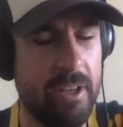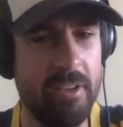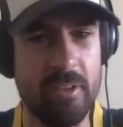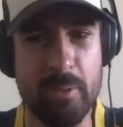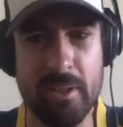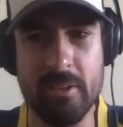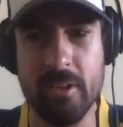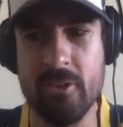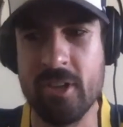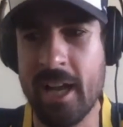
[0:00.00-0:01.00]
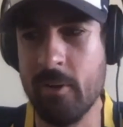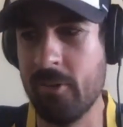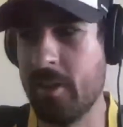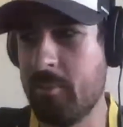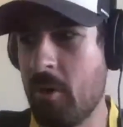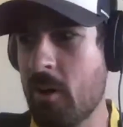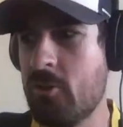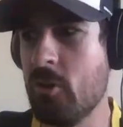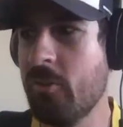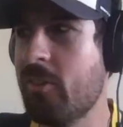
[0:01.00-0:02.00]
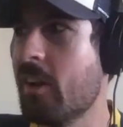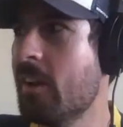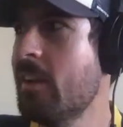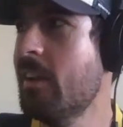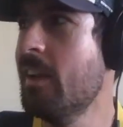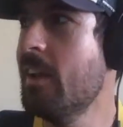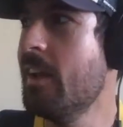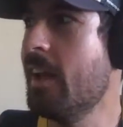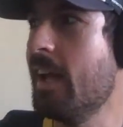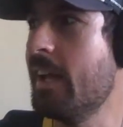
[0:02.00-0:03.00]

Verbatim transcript: something degrees. I went in jandals and a Michael Jordan singlet.